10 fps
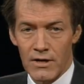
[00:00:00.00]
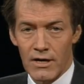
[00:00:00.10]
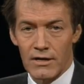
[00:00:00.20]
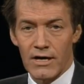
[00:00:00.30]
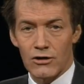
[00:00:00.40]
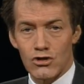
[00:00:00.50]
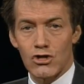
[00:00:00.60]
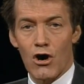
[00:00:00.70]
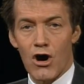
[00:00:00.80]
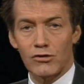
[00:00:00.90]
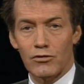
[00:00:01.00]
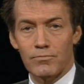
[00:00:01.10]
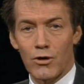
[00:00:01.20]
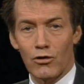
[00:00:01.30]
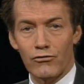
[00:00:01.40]
He now stars with
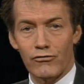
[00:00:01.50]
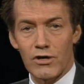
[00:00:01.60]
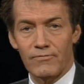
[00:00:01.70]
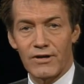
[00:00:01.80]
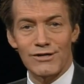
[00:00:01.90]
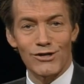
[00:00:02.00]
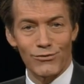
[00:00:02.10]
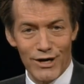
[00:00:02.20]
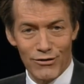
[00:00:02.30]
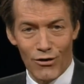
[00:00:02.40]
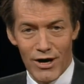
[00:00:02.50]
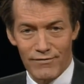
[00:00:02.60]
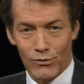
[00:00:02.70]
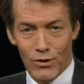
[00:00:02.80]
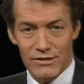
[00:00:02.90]
Meryl Streep, Vanessa Redgrave,
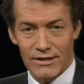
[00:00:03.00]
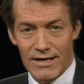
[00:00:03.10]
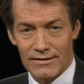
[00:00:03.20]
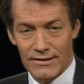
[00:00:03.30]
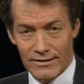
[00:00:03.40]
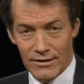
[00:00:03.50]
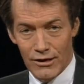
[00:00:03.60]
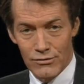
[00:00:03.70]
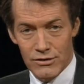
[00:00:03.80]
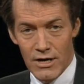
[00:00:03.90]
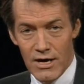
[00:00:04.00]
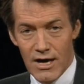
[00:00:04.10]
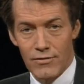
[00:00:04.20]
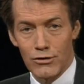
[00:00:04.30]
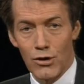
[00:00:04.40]
and once again Glenn Close in
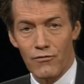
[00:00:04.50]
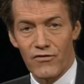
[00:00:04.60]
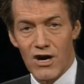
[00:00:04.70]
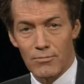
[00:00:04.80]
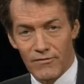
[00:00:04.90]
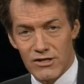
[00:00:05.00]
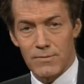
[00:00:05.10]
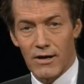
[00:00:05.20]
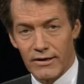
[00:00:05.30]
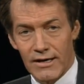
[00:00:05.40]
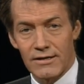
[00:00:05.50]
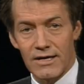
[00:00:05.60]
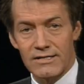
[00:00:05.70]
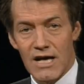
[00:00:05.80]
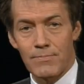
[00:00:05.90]
the new film of Isabel
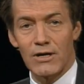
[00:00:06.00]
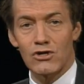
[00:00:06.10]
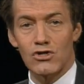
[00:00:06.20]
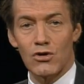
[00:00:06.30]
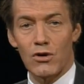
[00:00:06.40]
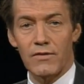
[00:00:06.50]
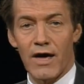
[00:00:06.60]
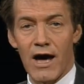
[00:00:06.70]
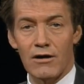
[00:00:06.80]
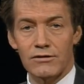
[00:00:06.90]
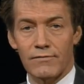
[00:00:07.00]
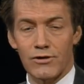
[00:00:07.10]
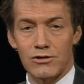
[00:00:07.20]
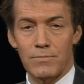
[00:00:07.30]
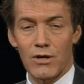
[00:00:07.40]
Allende's epic story, The House of the
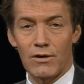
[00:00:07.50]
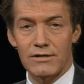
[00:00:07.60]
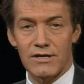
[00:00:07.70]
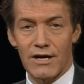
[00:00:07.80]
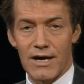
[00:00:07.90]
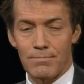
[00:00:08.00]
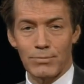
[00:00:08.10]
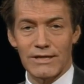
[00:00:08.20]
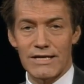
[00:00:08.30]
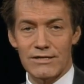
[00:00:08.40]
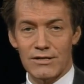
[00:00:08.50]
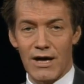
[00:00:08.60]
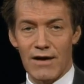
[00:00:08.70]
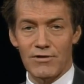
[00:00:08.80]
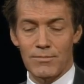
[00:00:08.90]
Spirits, and I am pleased to
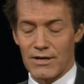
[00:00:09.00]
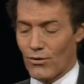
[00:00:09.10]
have him here.